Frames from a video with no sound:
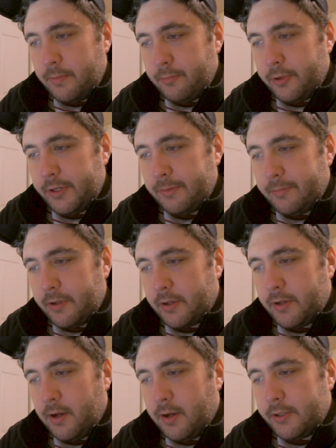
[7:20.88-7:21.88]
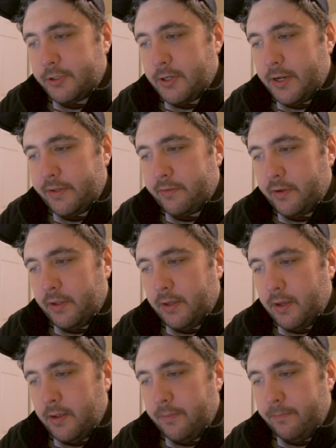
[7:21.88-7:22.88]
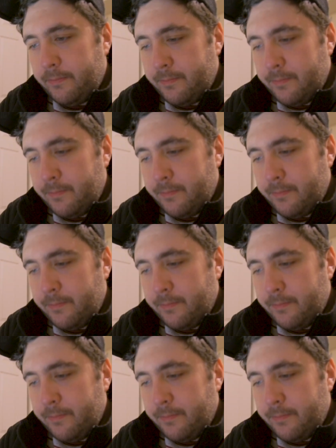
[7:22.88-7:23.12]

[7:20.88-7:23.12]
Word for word: Bring up the contrast again.